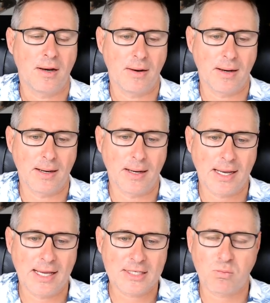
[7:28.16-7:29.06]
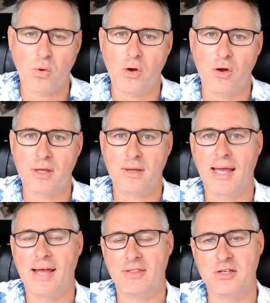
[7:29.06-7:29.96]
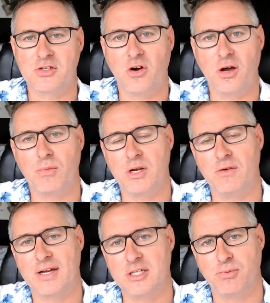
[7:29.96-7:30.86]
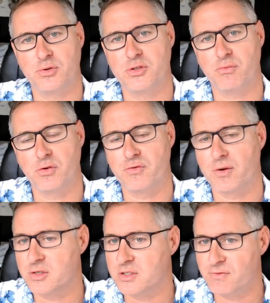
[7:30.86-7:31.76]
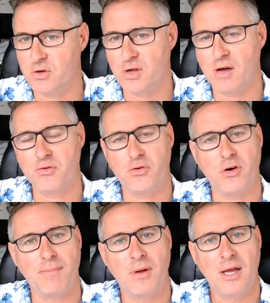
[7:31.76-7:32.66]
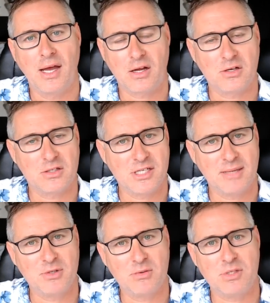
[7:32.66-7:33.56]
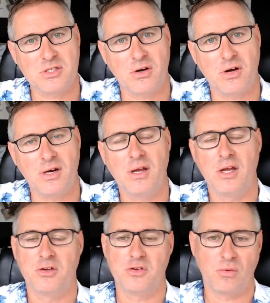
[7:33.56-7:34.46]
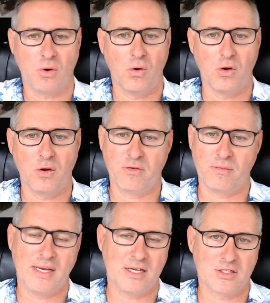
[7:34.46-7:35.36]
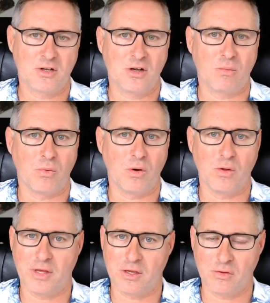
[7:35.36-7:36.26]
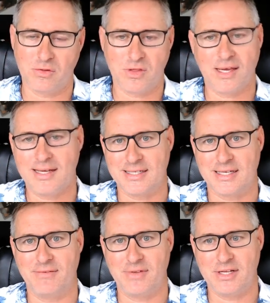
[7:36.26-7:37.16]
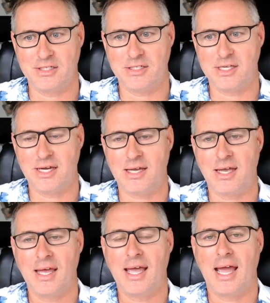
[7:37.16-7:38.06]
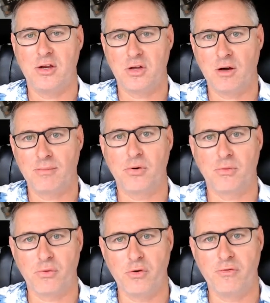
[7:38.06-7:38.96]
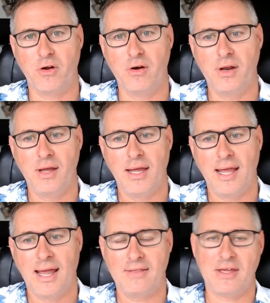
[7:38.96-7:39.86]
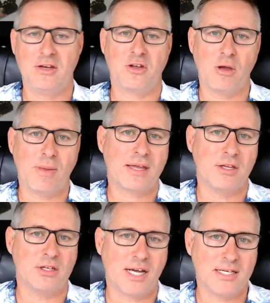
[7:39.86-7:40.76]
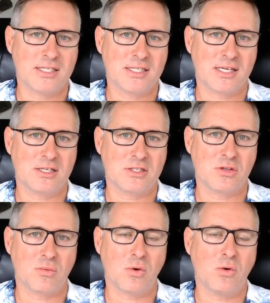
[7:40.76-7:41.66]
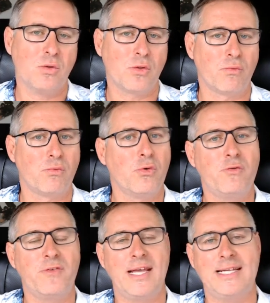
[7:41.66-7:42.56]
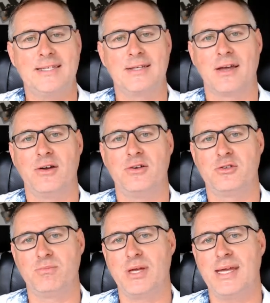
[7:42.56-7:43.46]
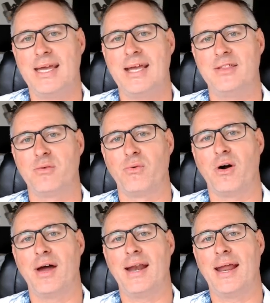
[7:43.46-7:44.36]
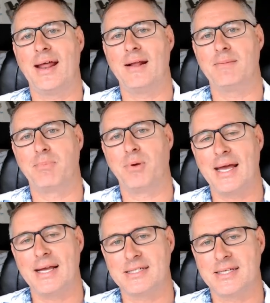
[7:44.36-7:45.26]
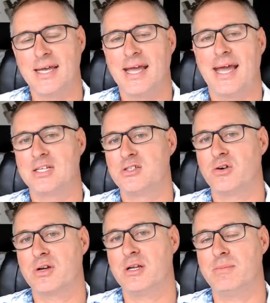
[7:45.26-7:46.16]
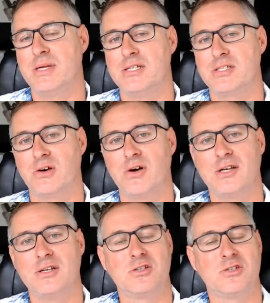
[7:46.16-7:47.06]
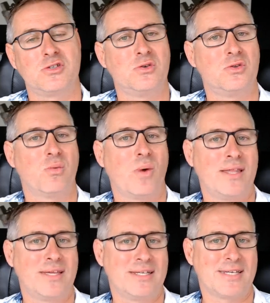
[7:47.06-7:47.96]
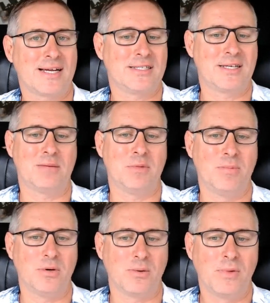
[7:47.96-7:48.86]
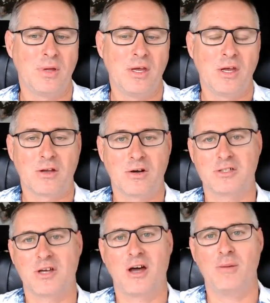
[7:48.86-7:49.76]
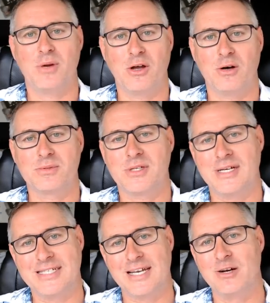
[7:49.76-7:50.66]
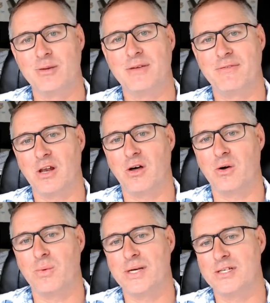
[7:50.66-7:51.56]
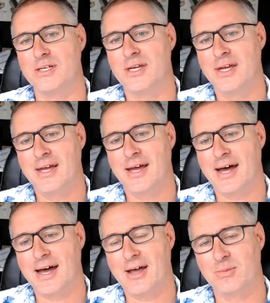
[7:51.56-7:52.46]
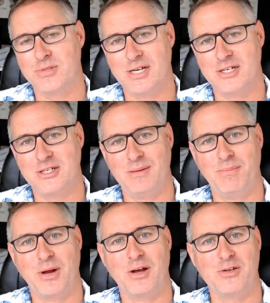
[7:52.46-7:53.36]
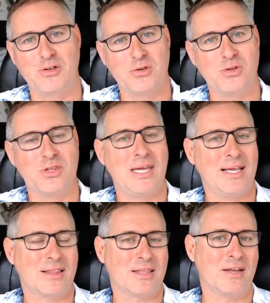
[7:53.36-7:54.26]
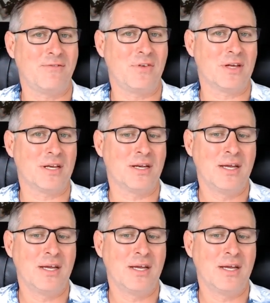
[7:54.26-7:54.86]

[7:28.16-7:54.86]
less work at the time when you've actually put your roof on. Because if you go and draw up a conceptual design, do all of them in a solid wall that you think is 11 inches thick, and you go and put a roof on, and then you go back and you change the thickness of the wall, the roof isn't going to be in the right place, and it's not going to be designed to suit the way that it's actually going to be built. Guys, I hope it helps. It's a little bit of a long-winded help session, but I do think that if you can